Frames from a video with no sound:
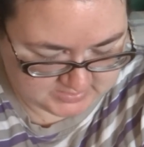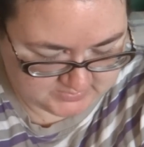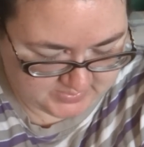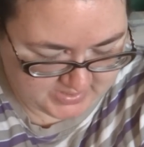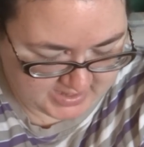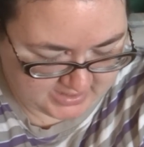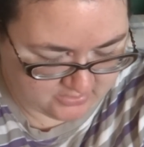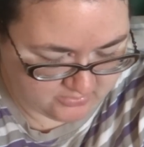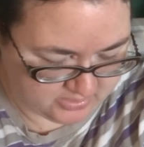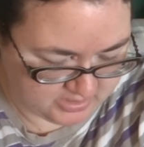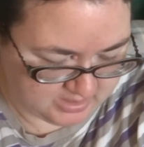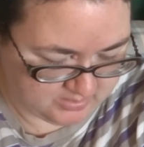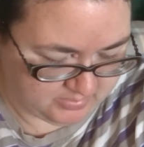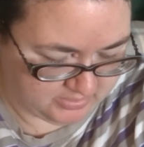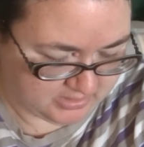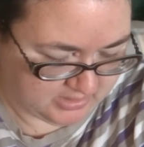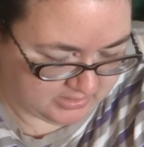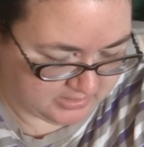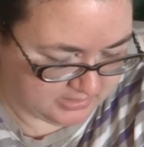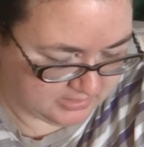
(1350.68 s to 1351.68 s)
back where they
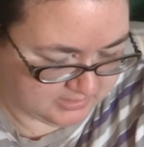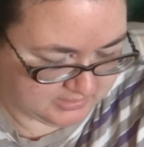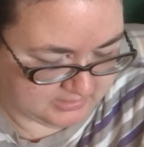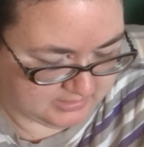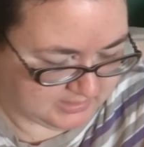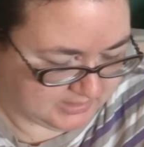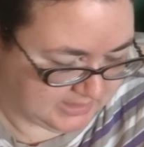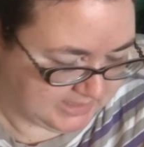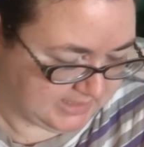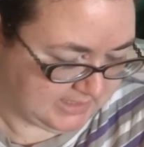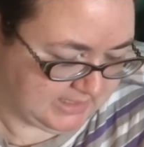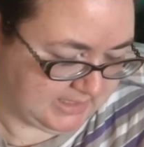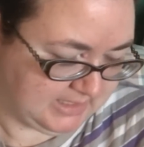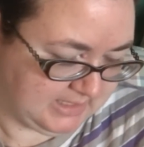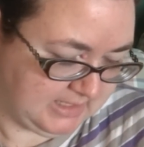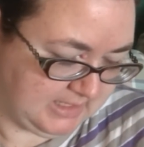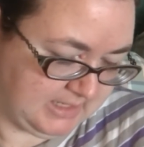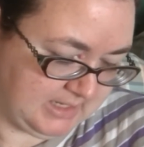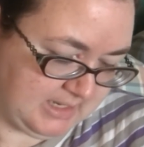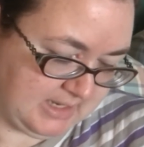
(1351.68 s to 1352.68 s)
belong.
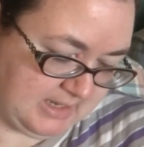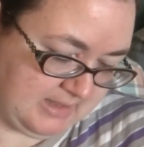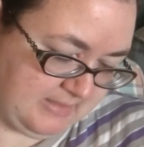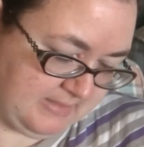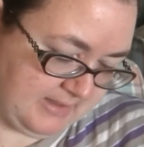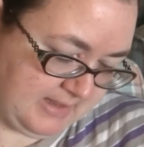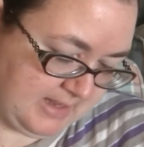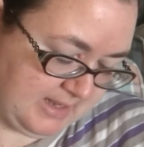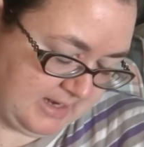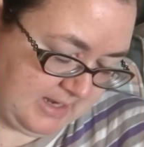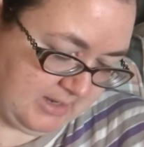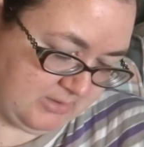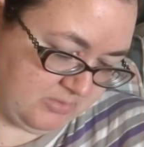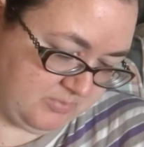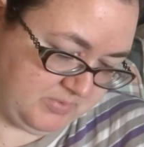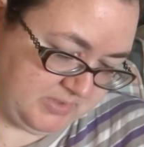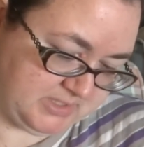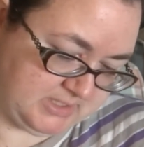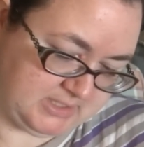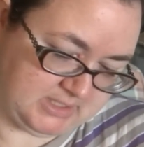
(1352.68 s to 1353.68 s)
And that I will
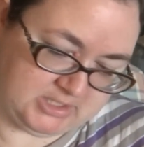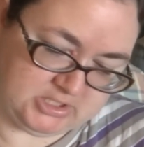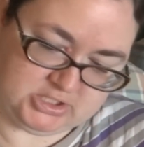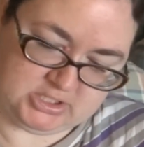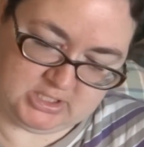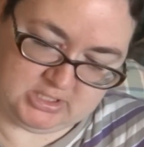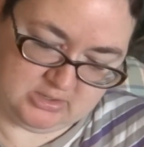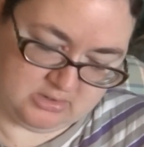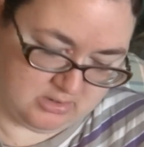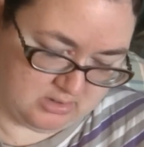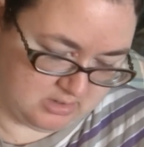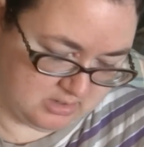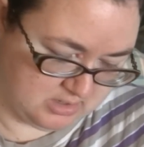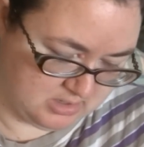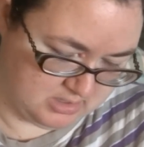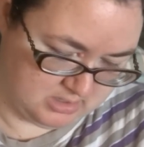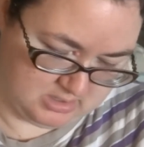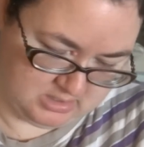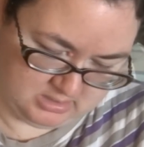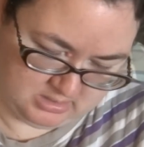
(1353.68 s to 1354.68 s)
be stitching
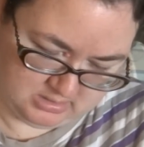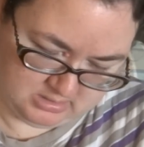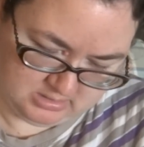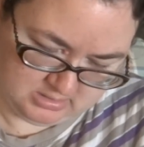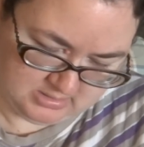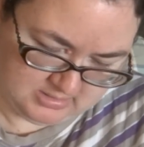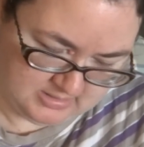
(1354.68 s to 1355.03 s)
on